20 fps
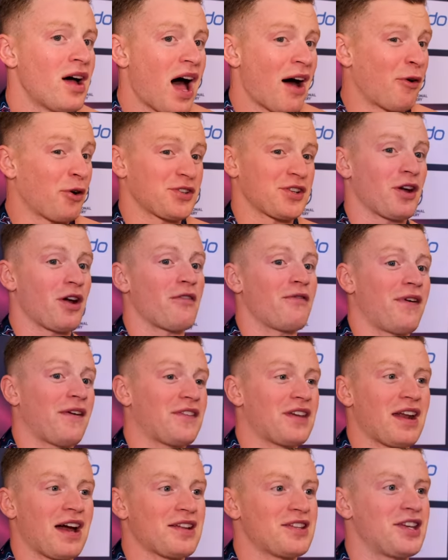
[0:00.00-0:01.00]
I've also run
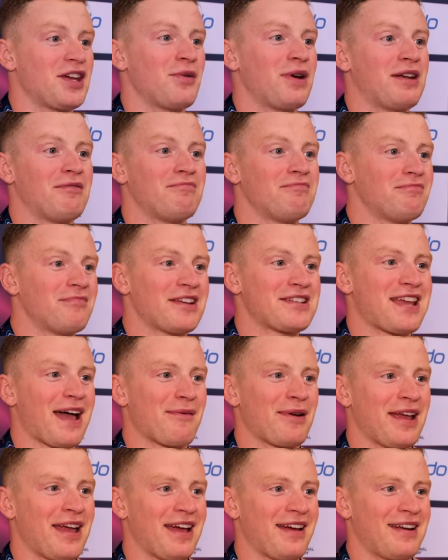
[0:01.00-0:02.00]
59.2 in this time
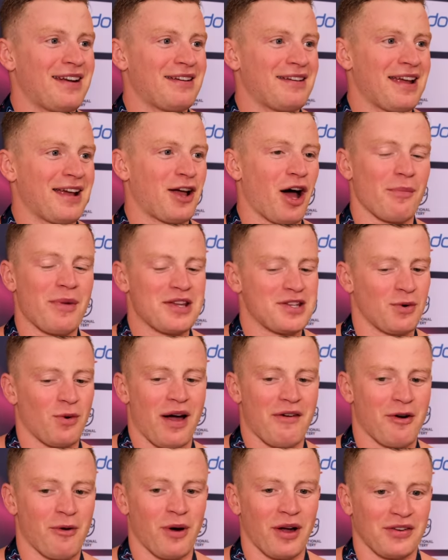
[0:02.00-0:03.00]
of year in commies or
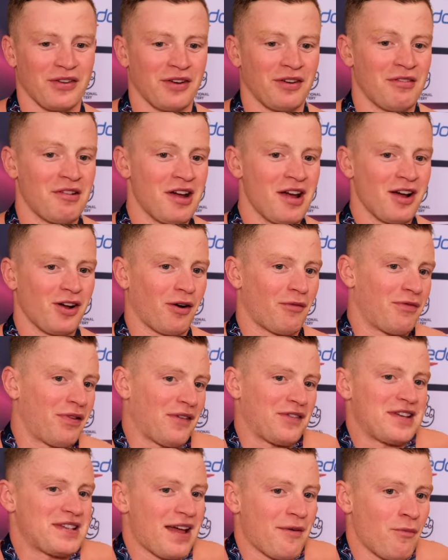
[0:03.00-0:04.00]
whatever it was, and gone
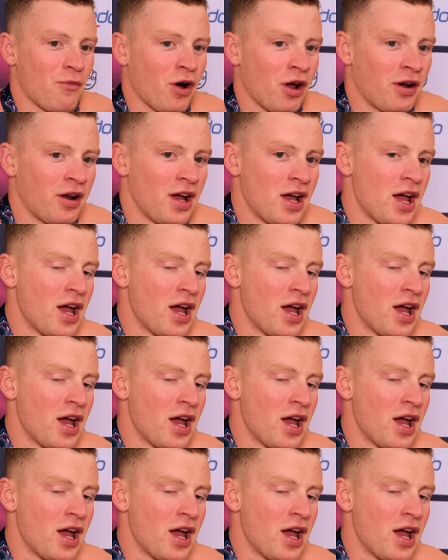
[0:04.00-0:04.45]
57.1.